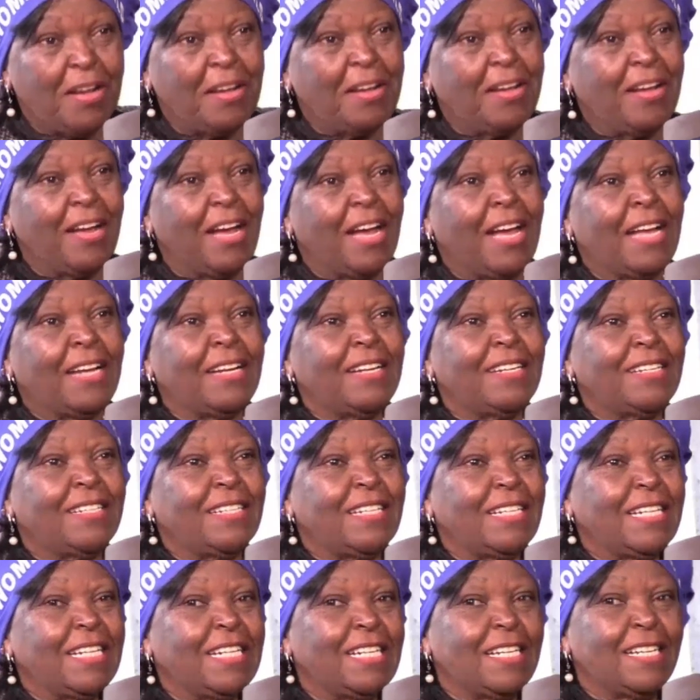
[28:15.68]
And
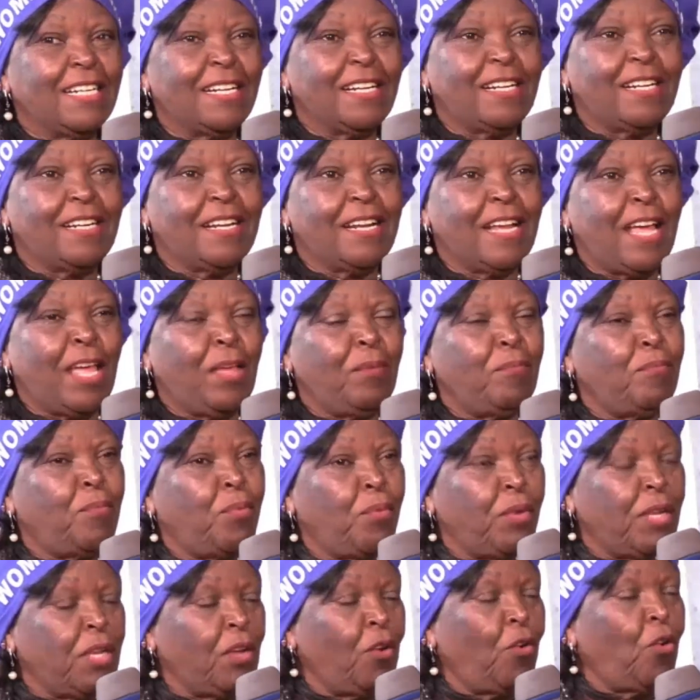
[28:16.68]
I
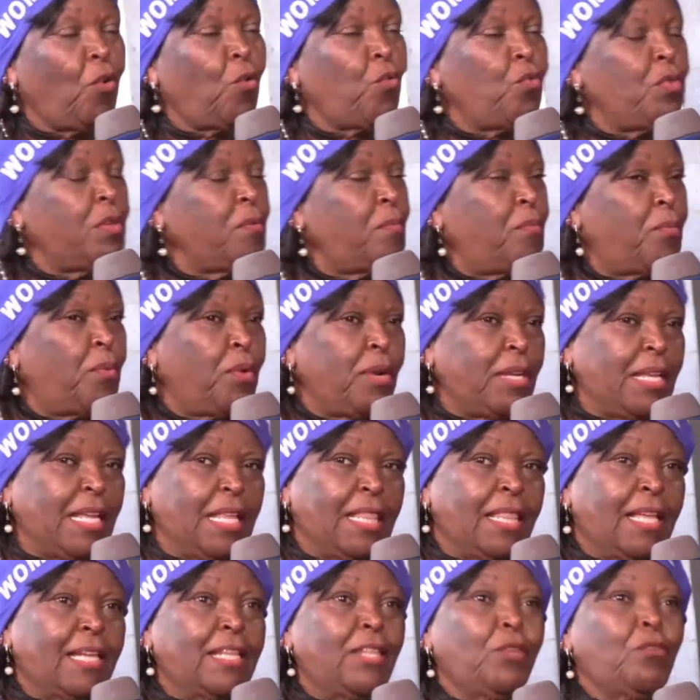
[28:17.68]
pray, or we pray,
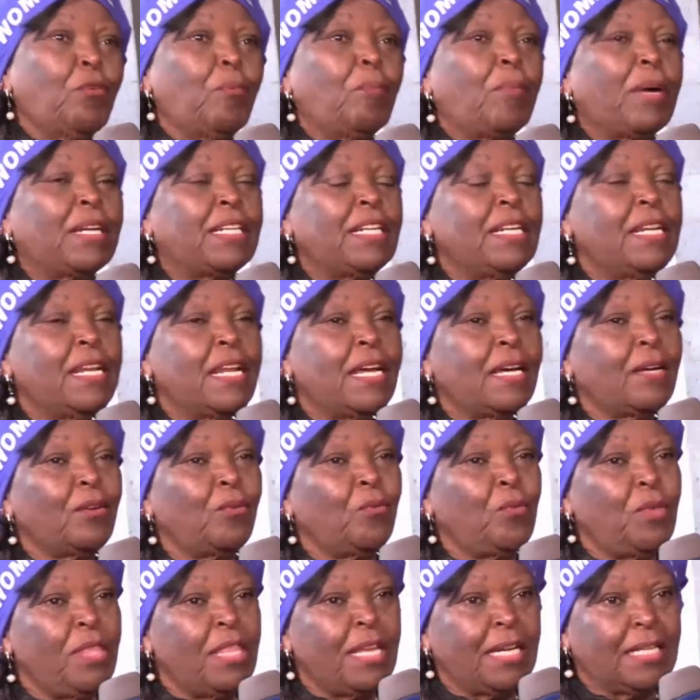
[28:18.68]
that they will partner
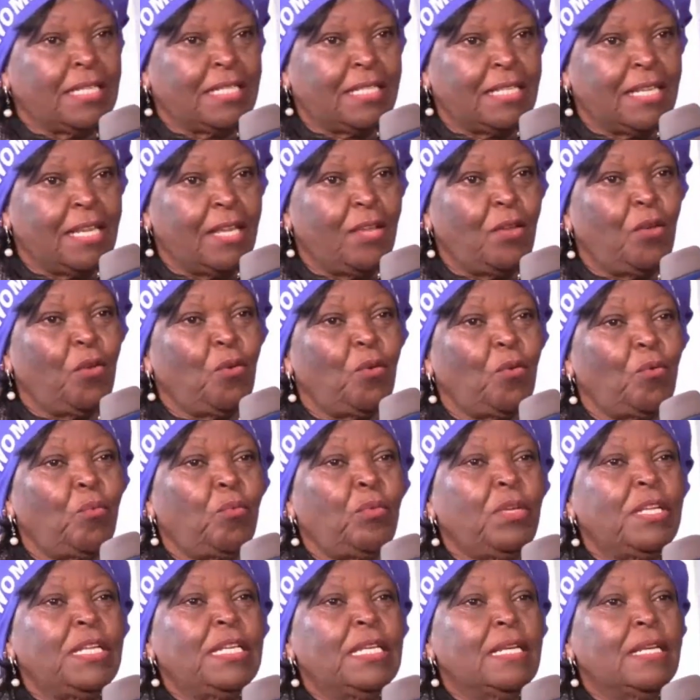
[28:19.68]
with us.
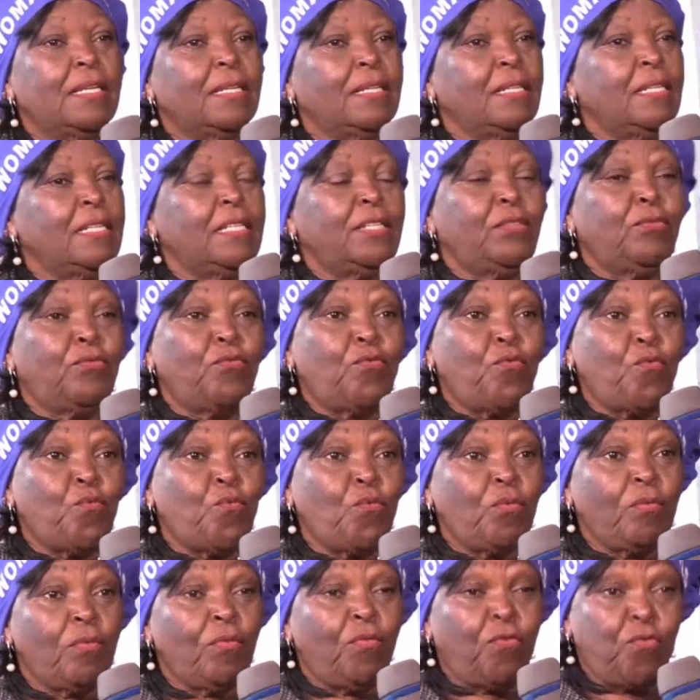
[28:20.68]
We need
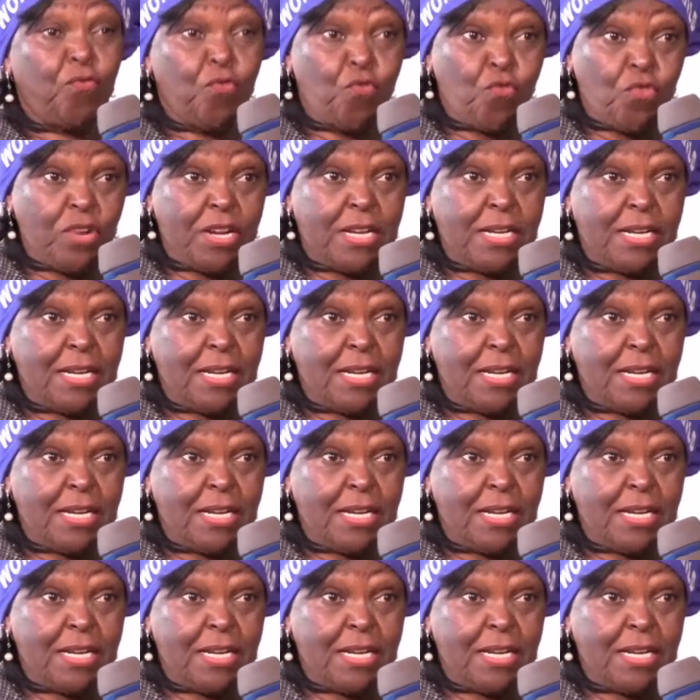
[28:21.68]
food.